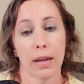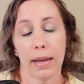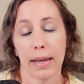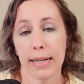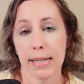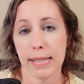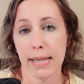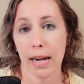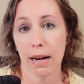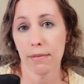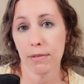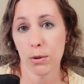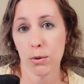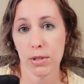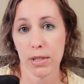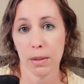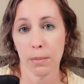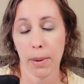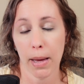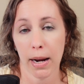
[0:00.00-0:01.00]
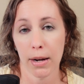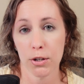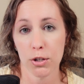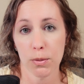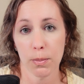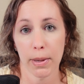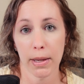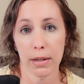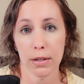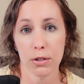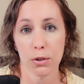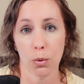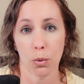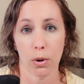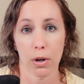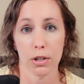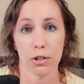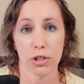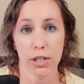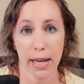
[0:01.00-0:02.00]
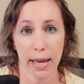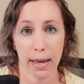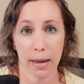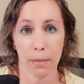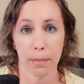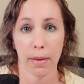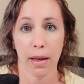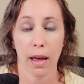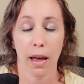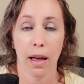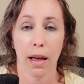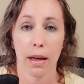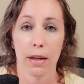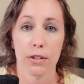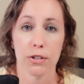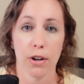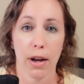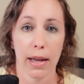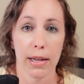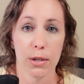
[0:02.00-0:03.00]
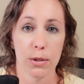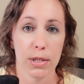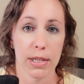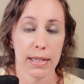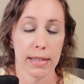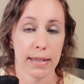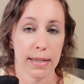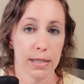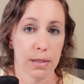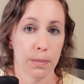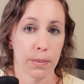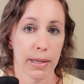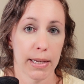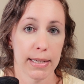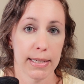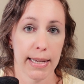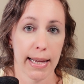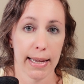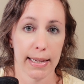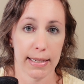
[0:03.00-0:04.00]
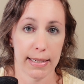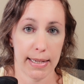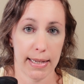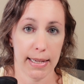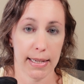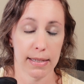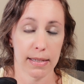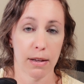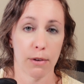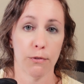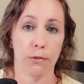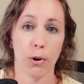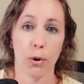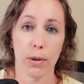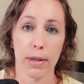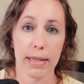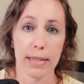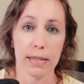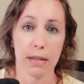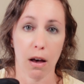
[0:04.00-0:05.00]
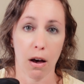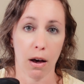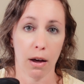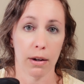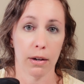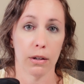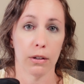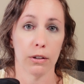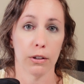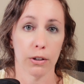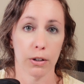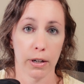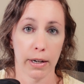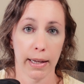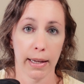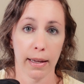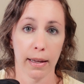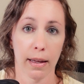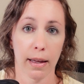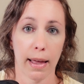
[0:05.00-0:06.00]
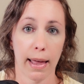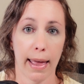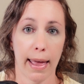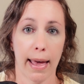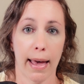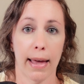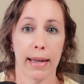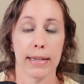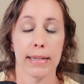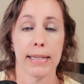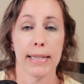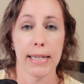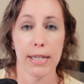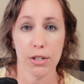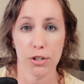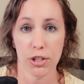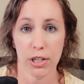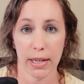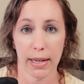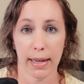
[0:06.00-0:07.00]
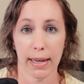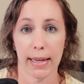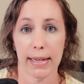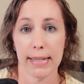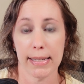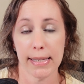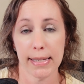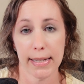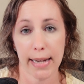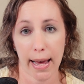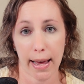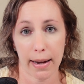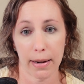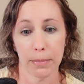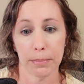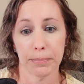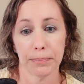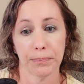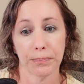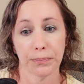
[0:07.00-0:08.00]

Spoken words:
Instead of using punishment or shame, try using discipline techniques that focus on learning and teaching instead.